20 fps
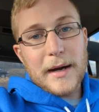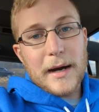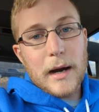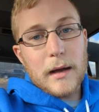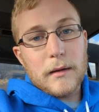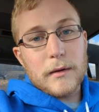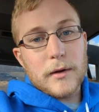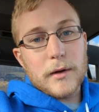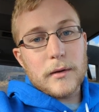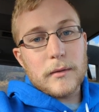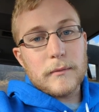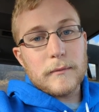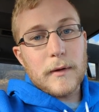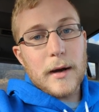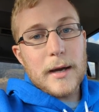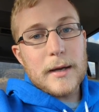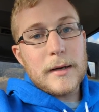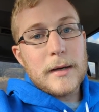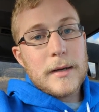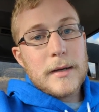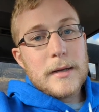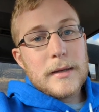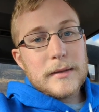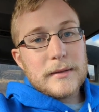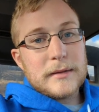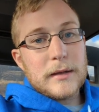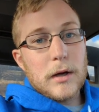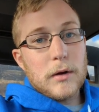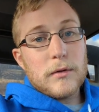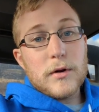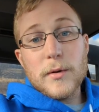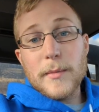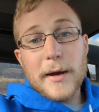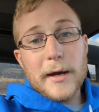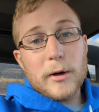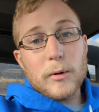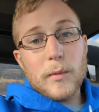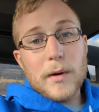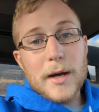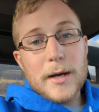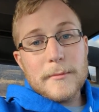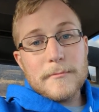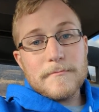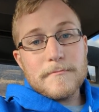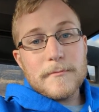calendar, right? So no matter what,